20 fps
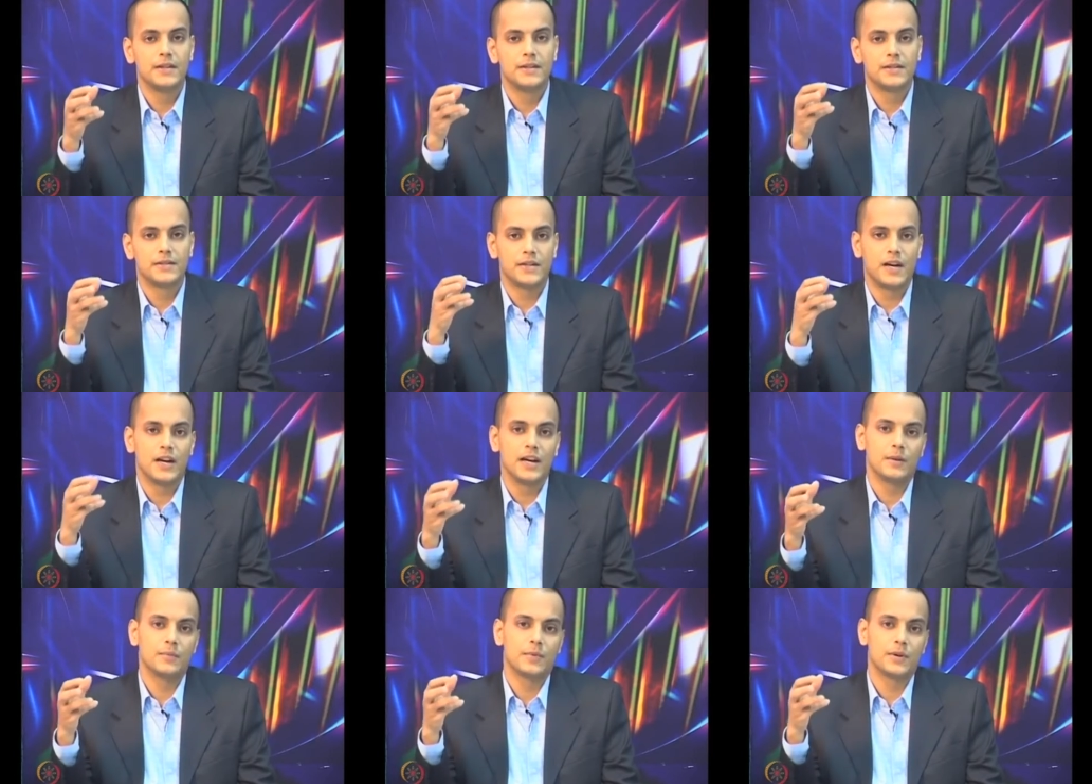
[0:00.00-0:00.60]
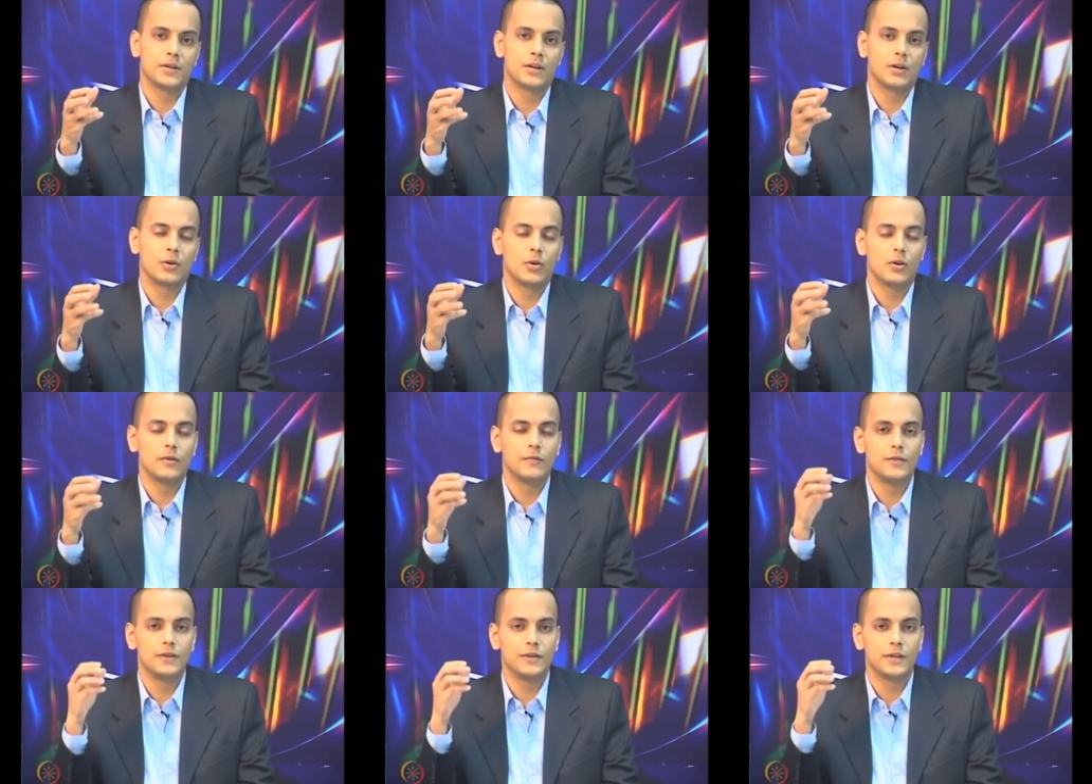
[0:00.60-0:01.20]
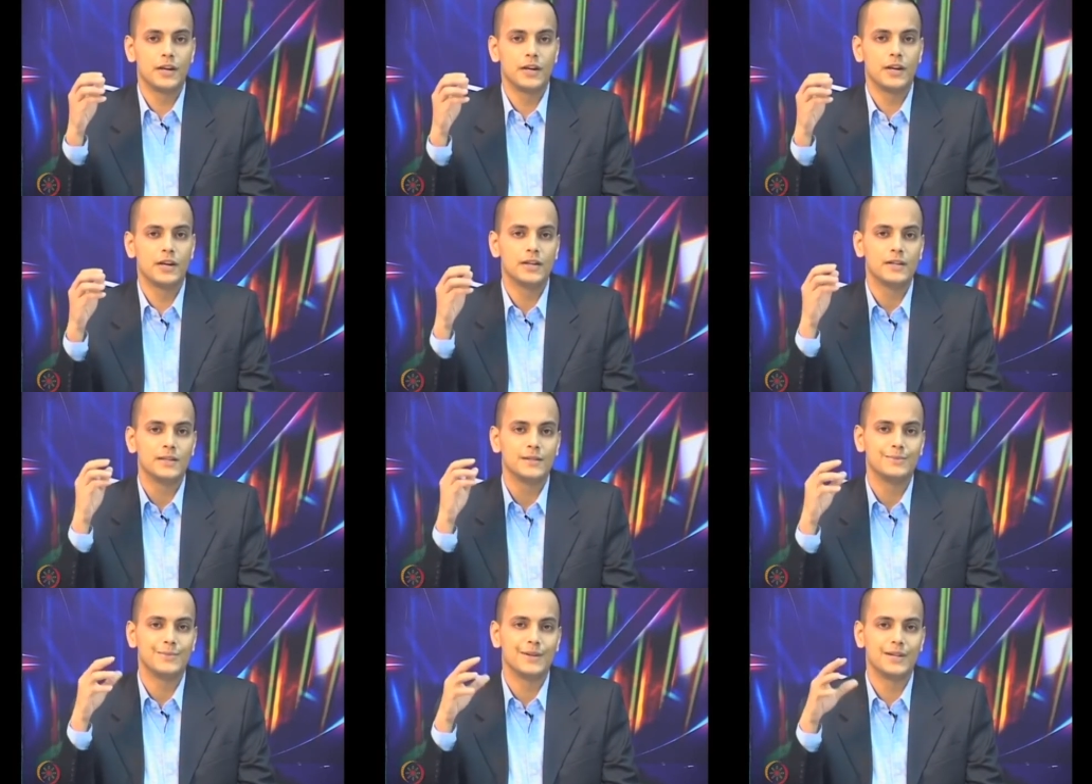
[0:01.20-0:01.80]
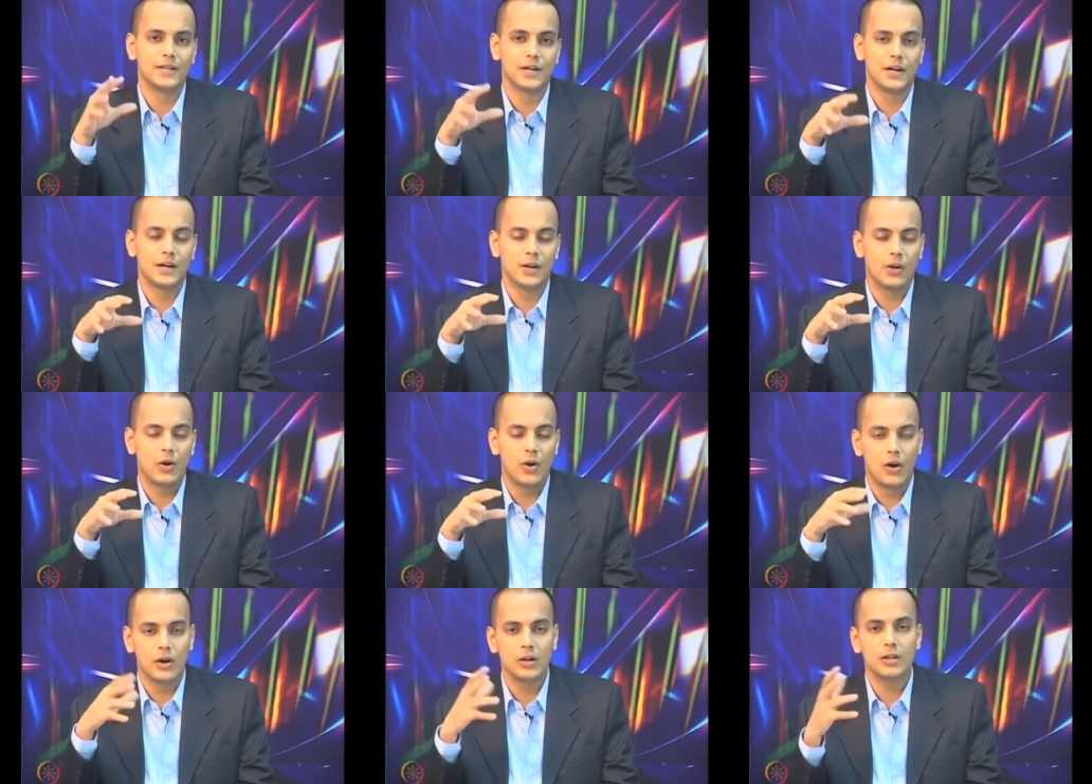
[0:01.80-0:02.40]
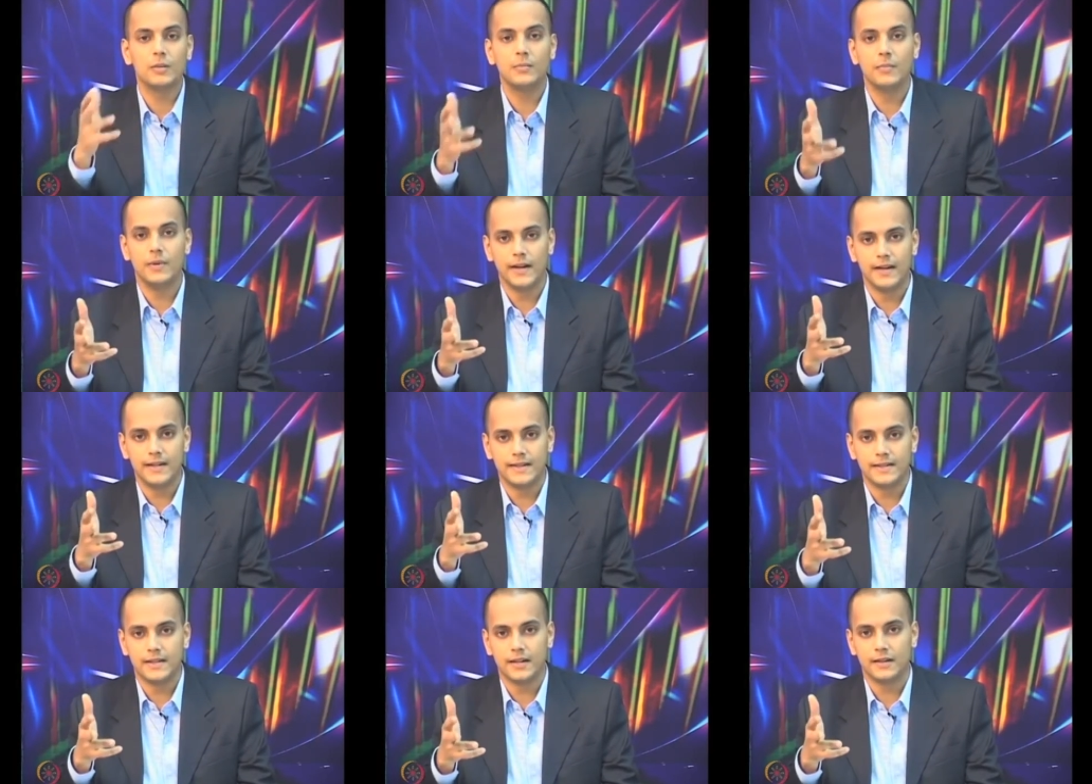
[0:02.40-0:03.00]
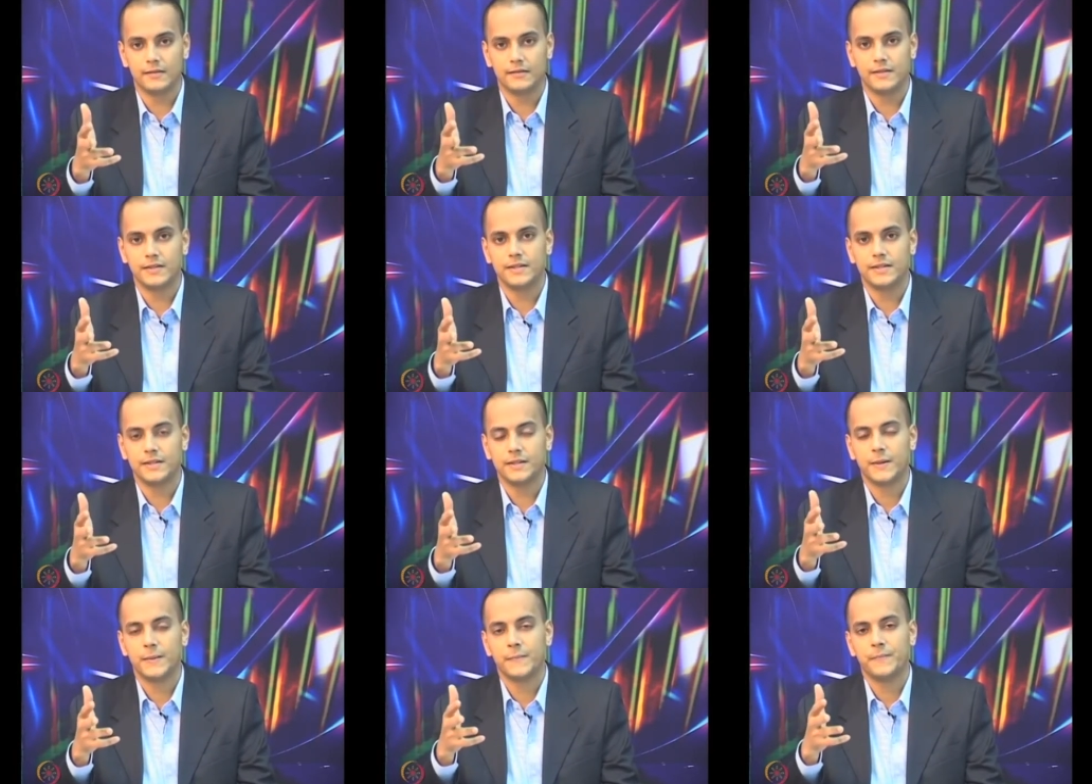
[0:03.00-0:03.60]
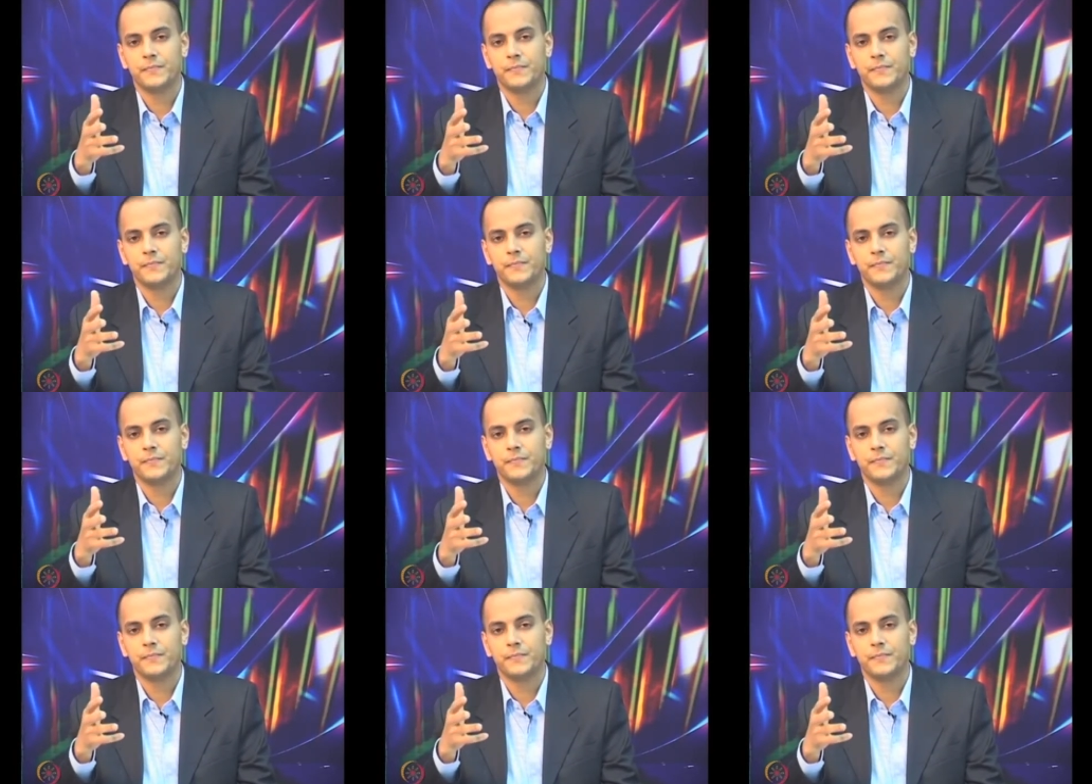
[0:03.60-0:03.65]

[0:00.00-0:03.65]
Static pressure coefficient is measured on the blade surface